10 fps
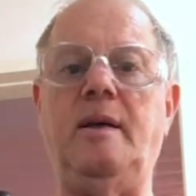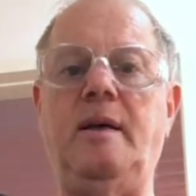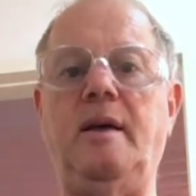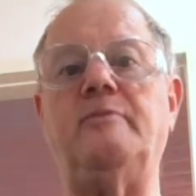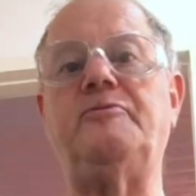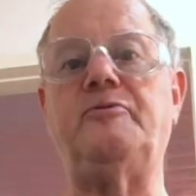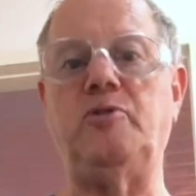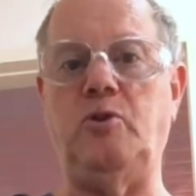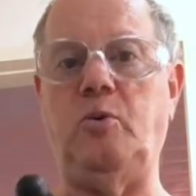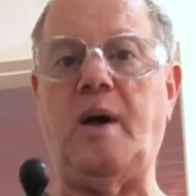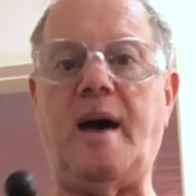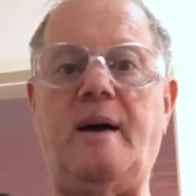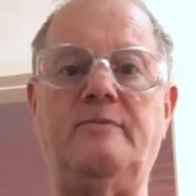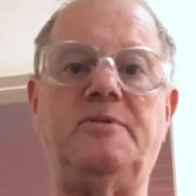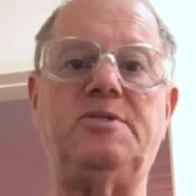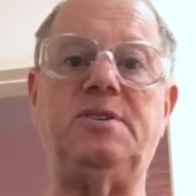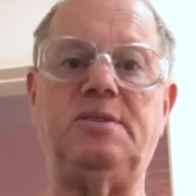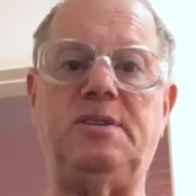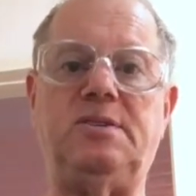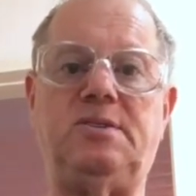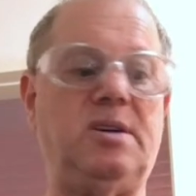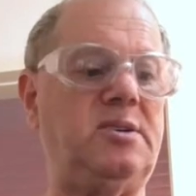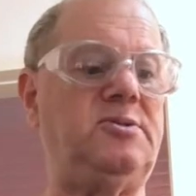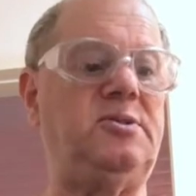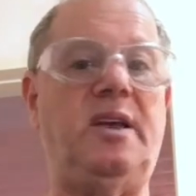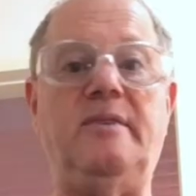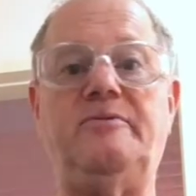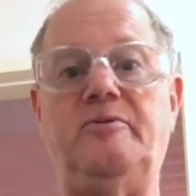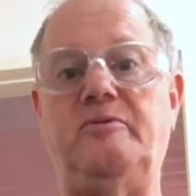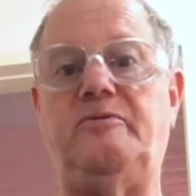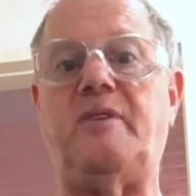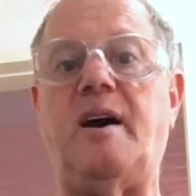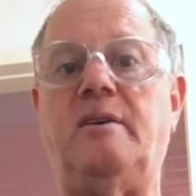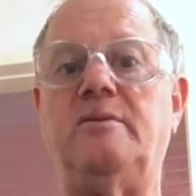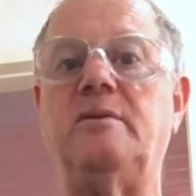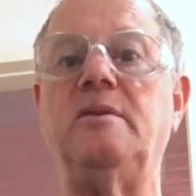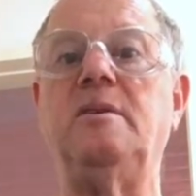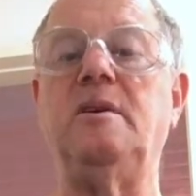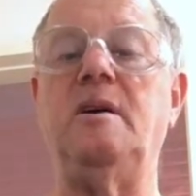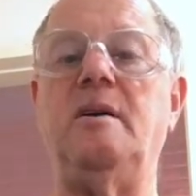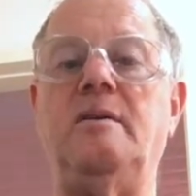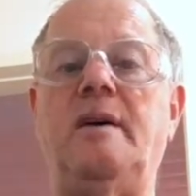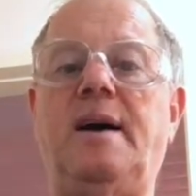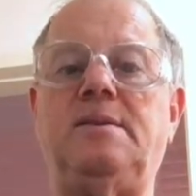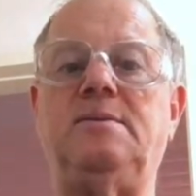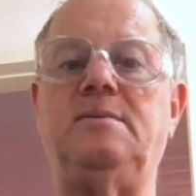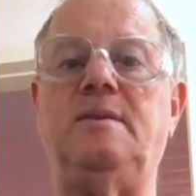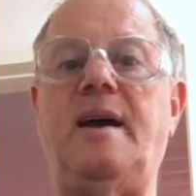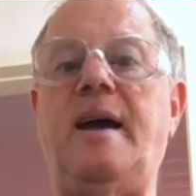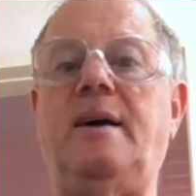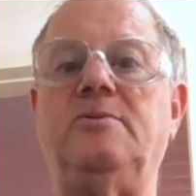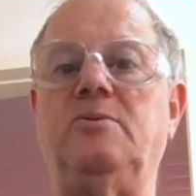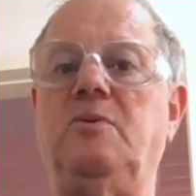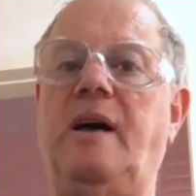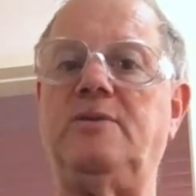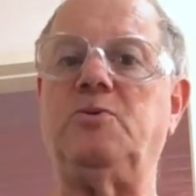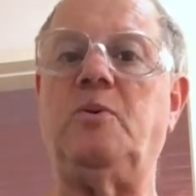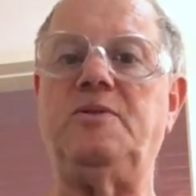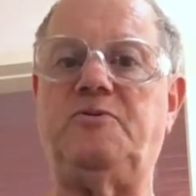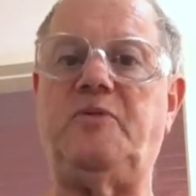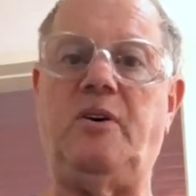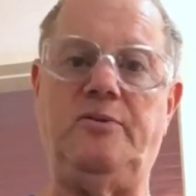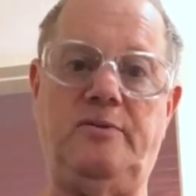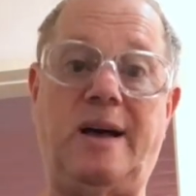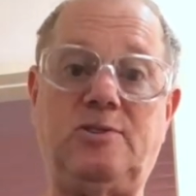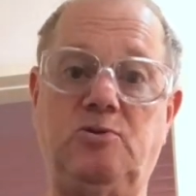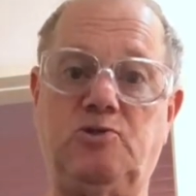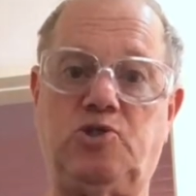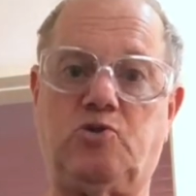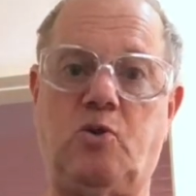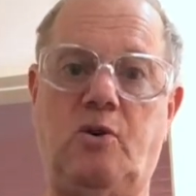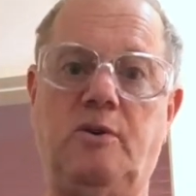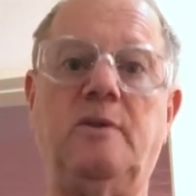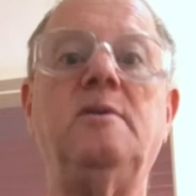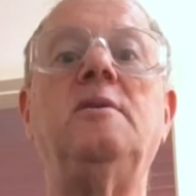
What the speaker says: If you have the CT-6, if you found that the handle has always felt not so strong,